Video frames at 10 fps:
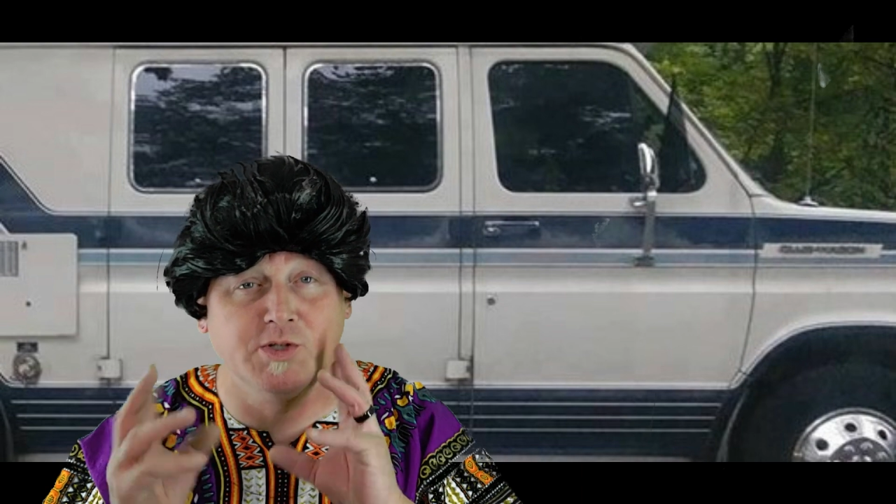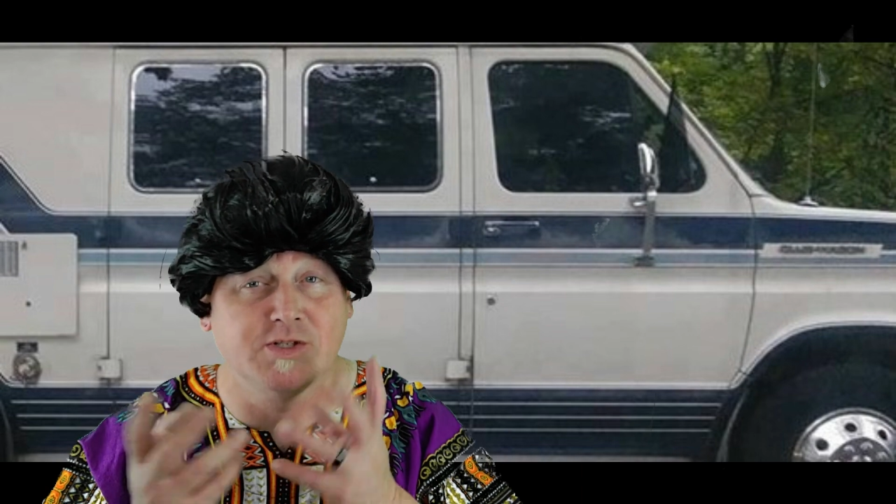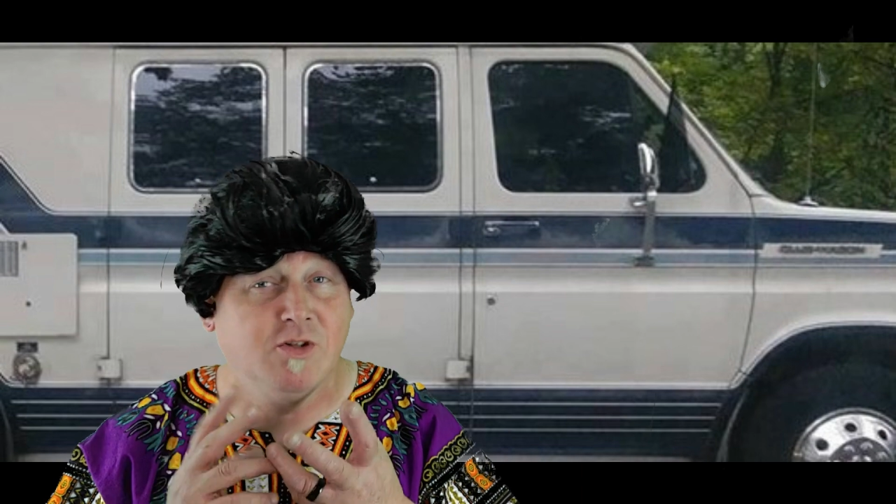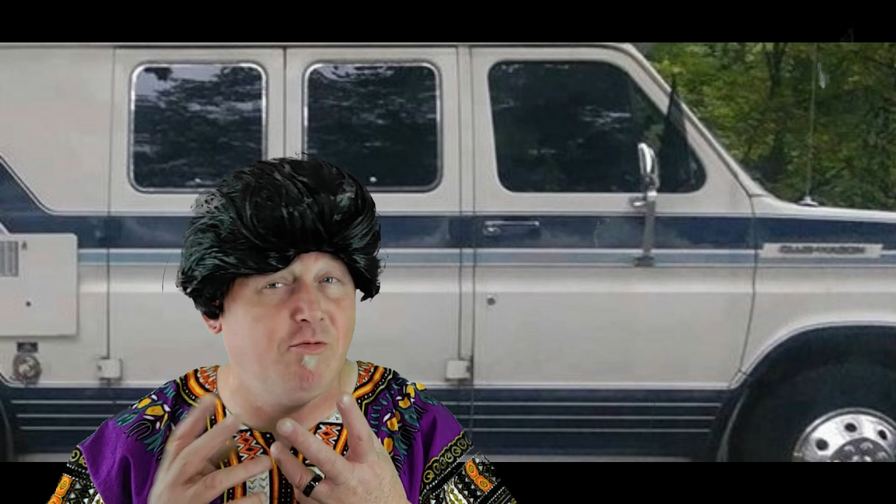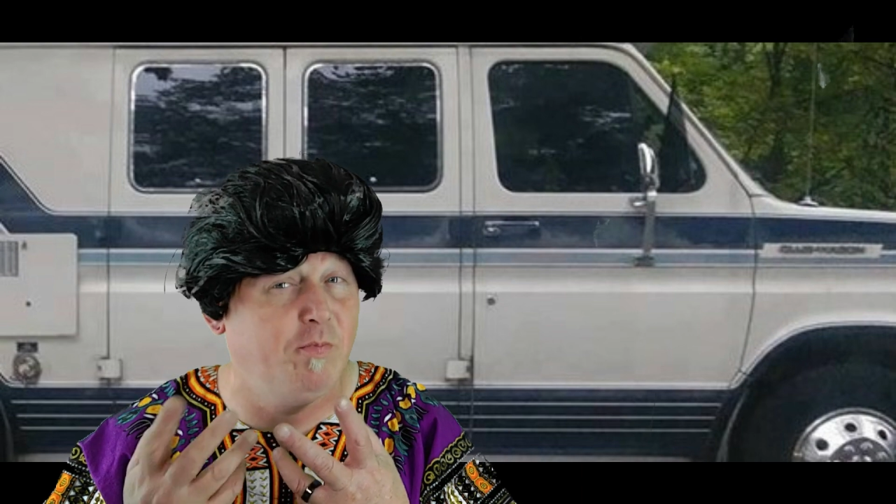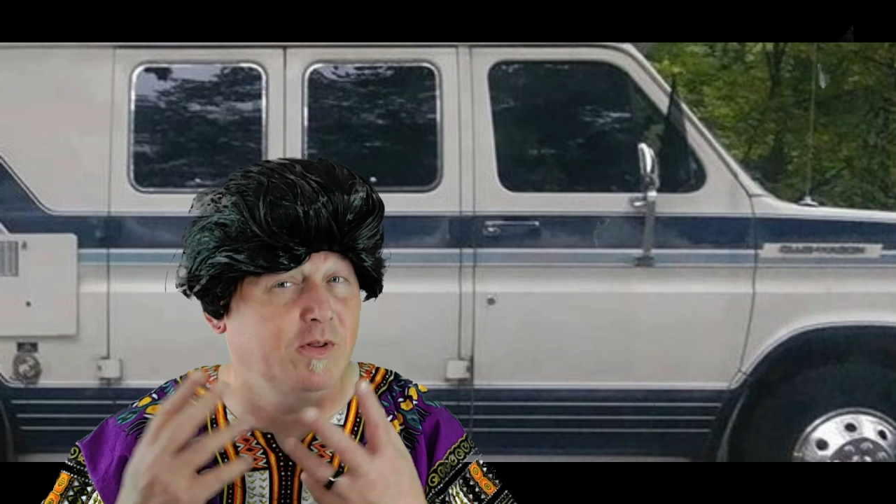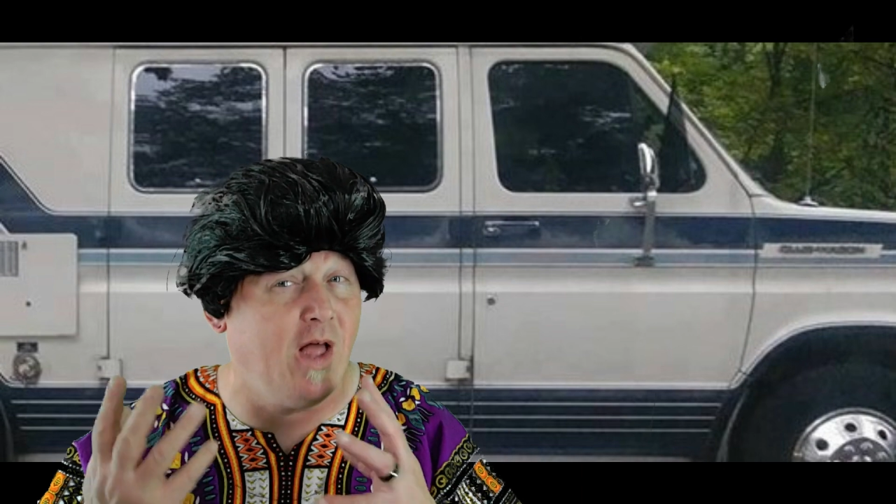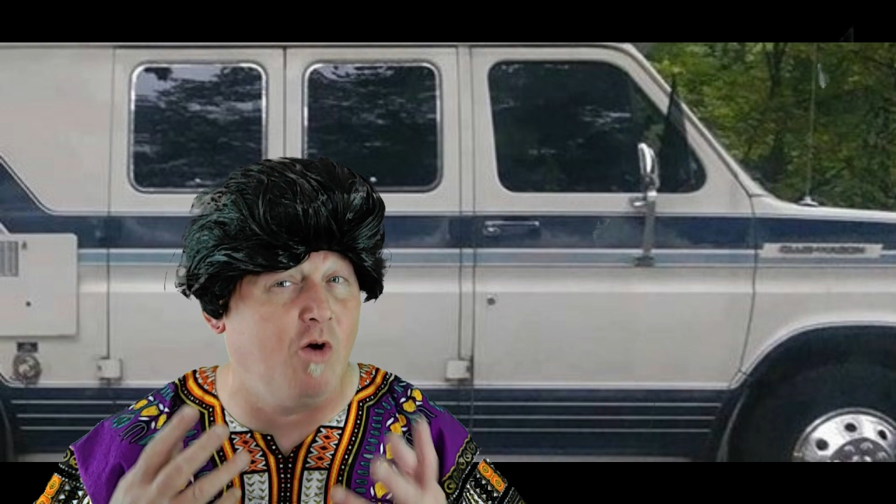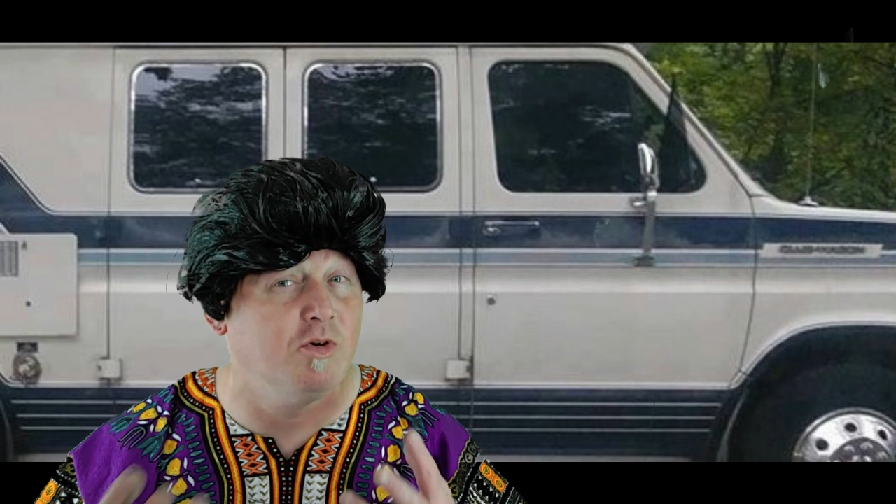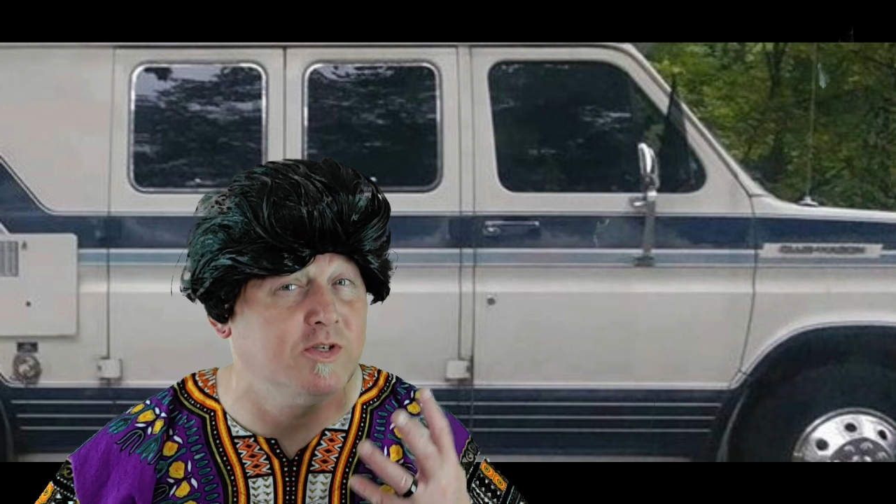and stuff, but now